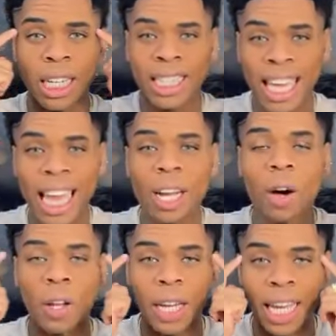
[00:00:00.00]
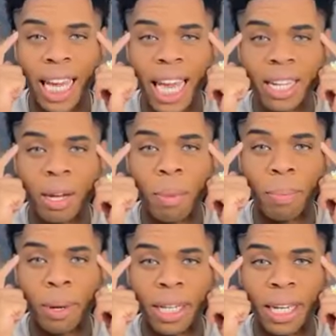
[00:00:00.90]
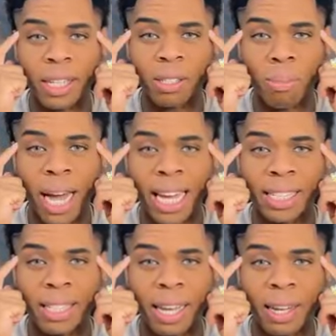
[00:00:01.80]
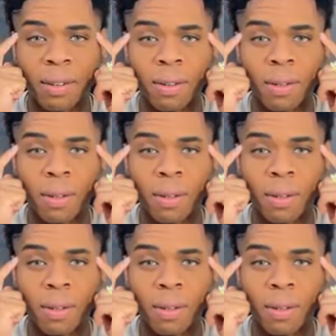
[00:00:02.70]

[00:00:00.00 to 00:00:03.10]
to take on the kingdom abundance mindset,